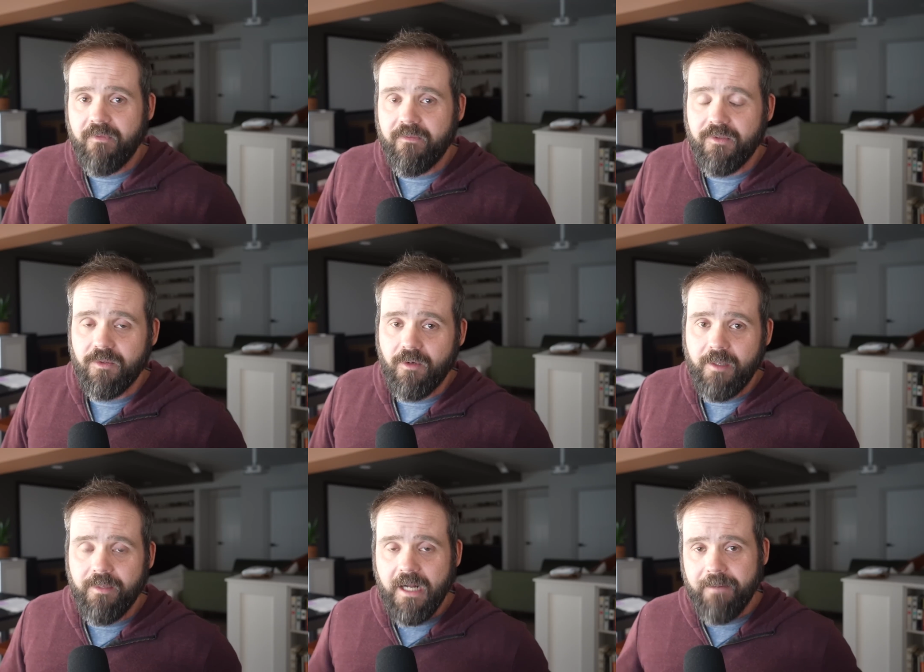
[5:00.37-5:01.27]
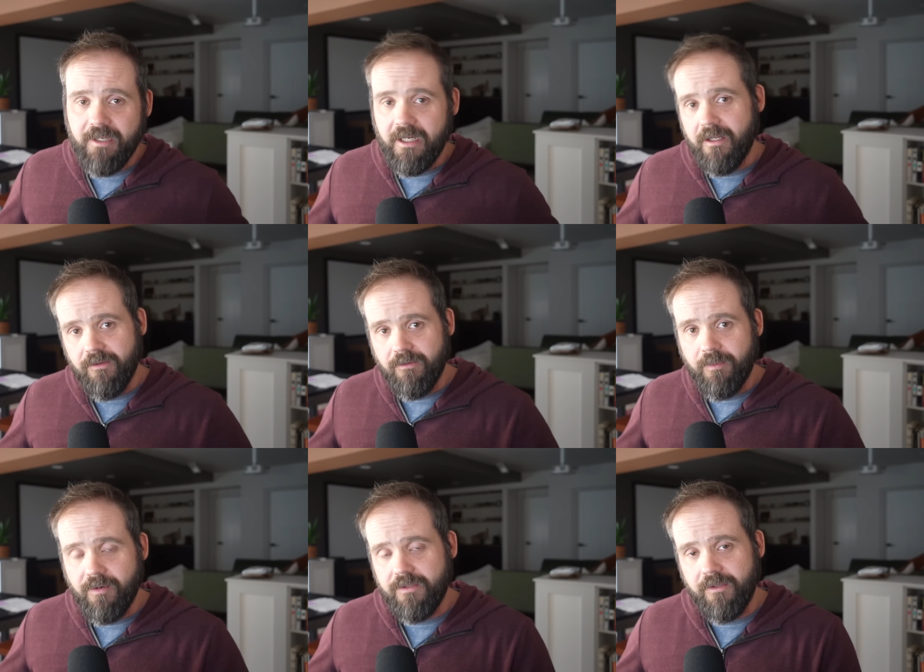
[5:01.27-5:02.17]
inventory, but I'm getting it through a
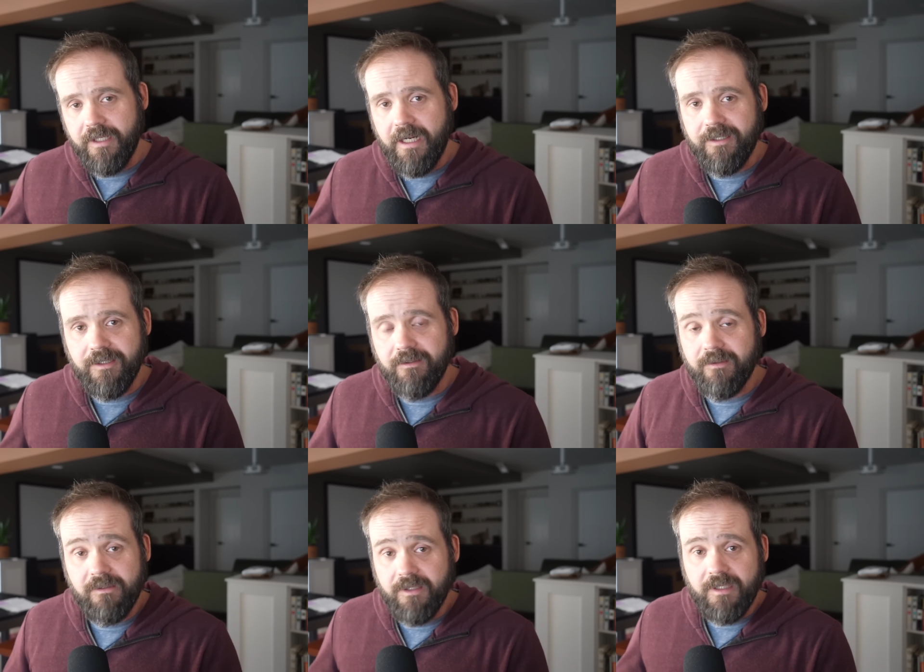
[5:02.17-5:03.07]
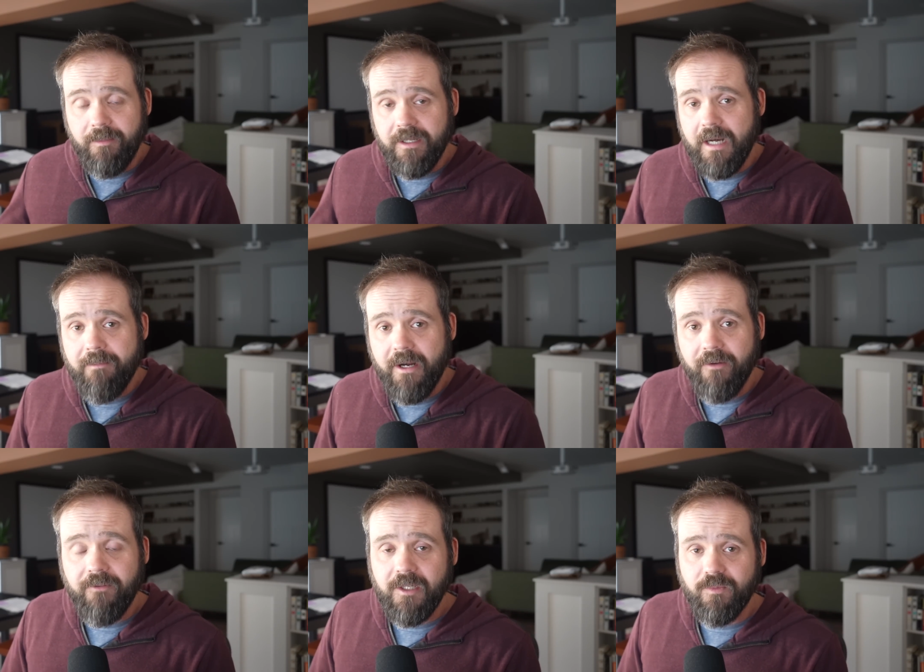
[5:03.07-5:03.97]
personal connection. It was just somebody that I met on
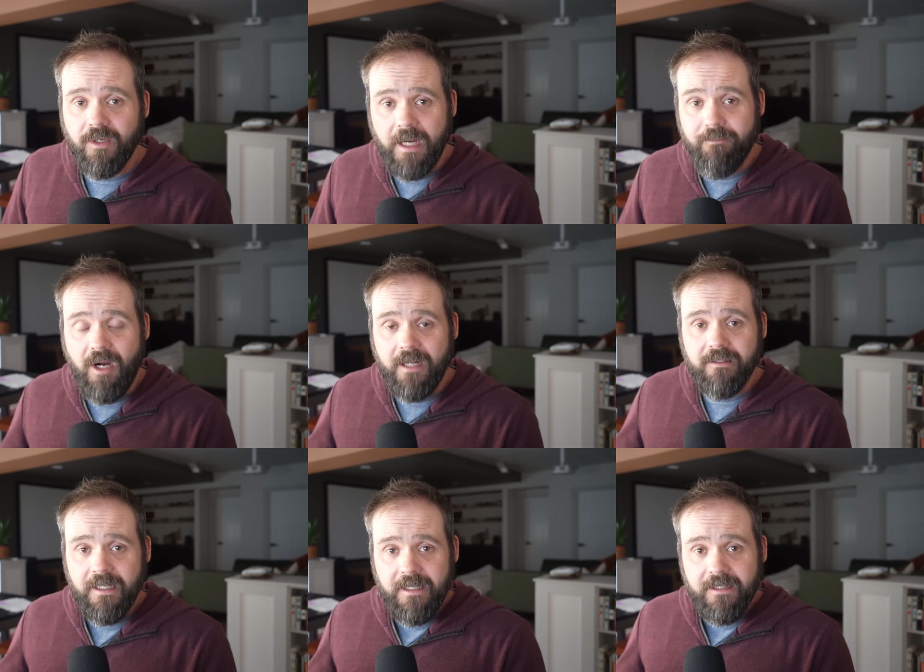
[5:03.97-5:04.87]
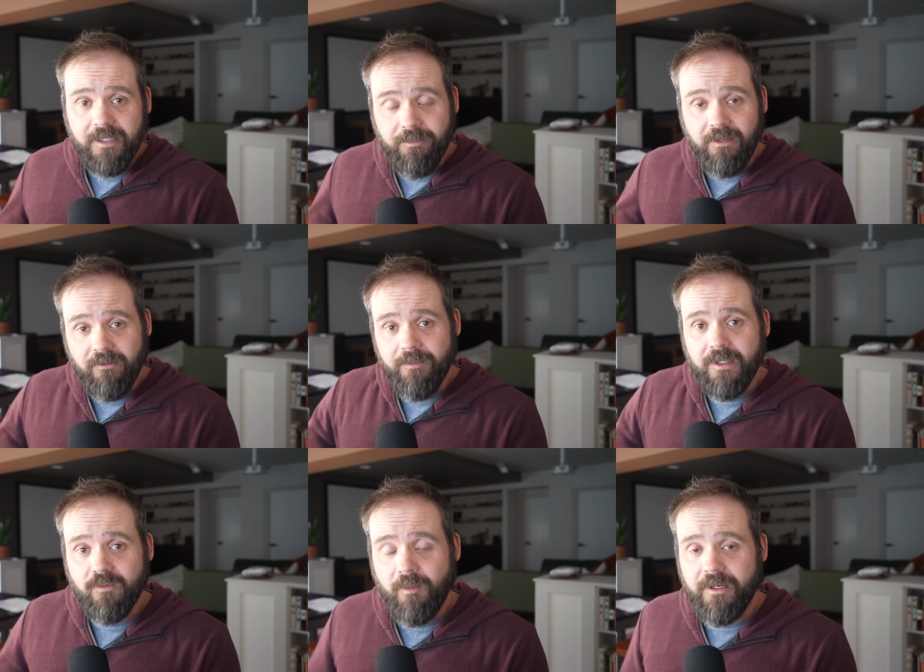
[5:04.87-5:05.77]
Facebook. I bought something from
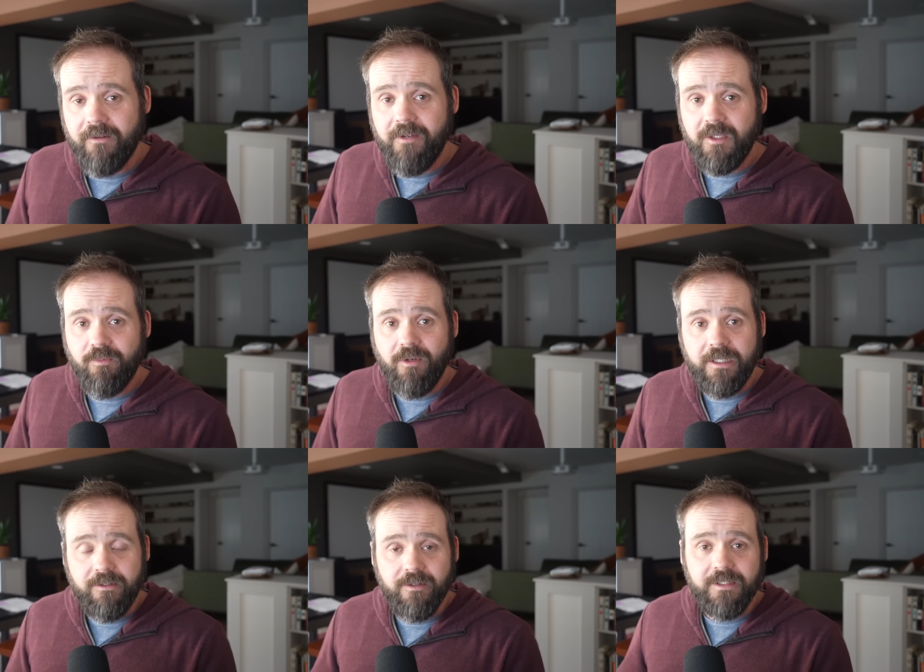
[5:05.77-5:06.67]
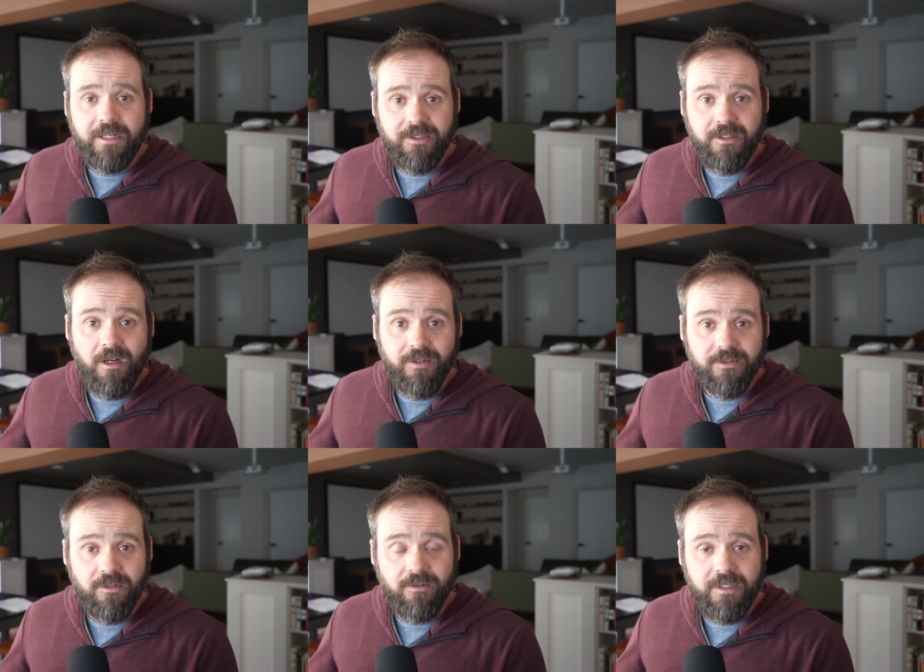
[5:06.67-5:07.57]
this woman on Facebook. It turns out she
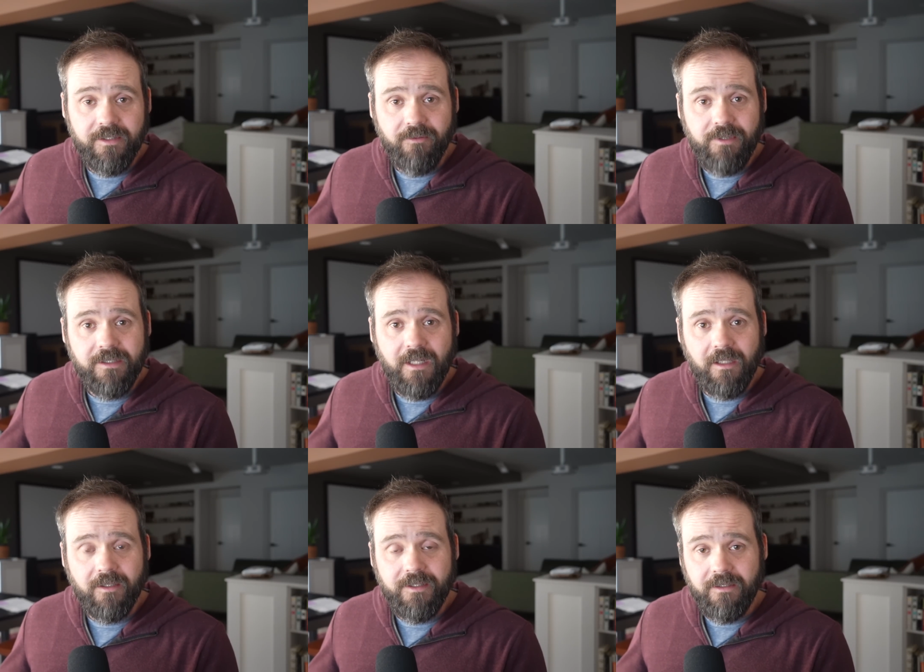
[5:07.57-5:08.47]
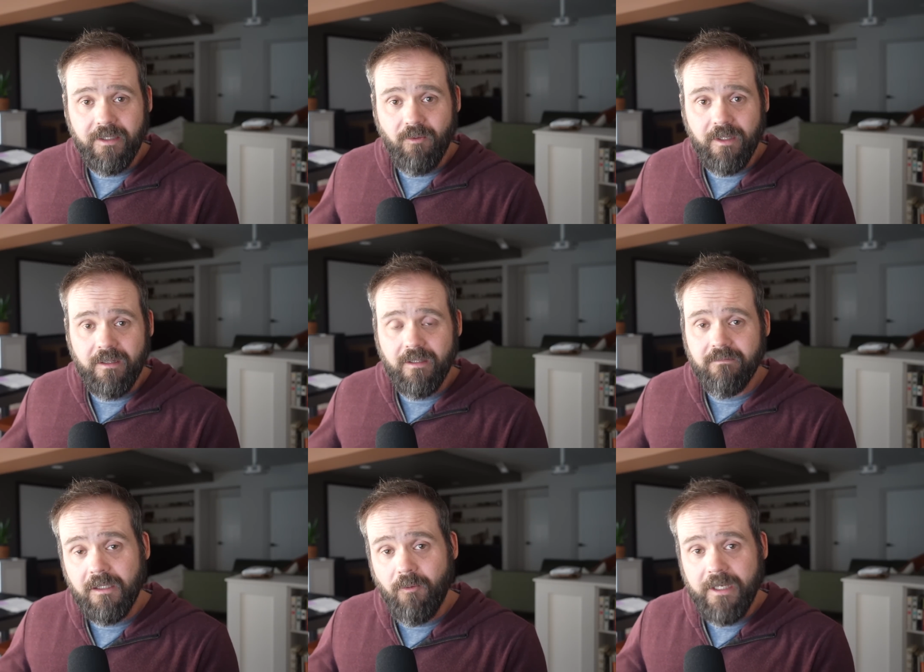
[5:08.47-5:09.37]
also is a reseller dealing with
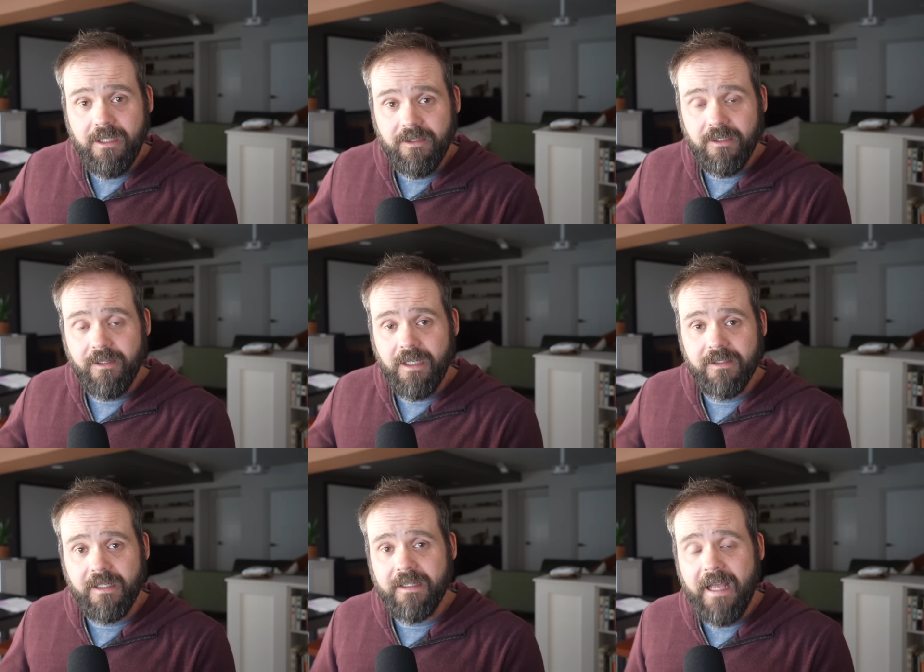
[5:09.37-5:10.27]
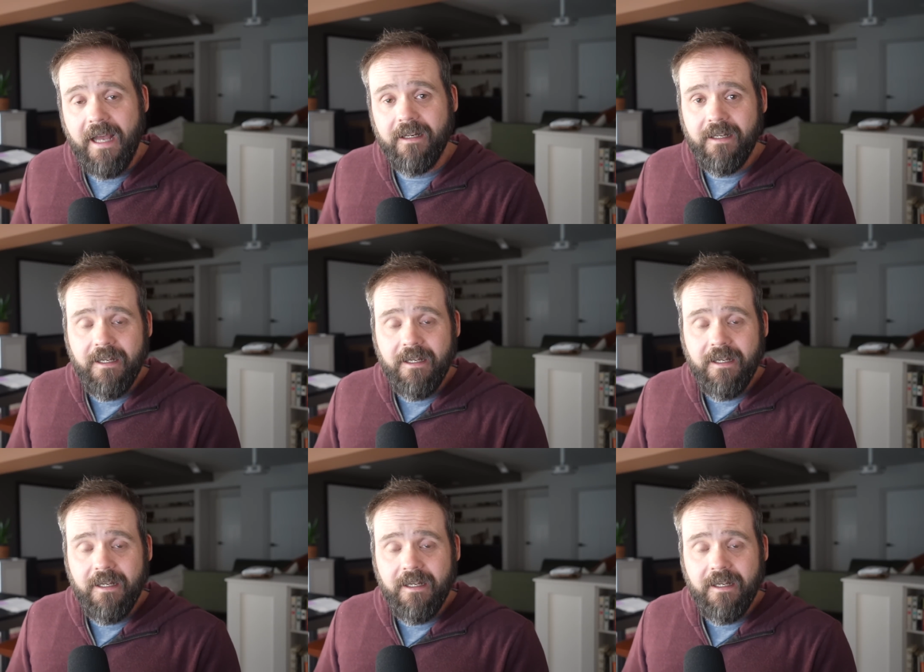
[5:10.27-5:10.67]
liquidation and things like that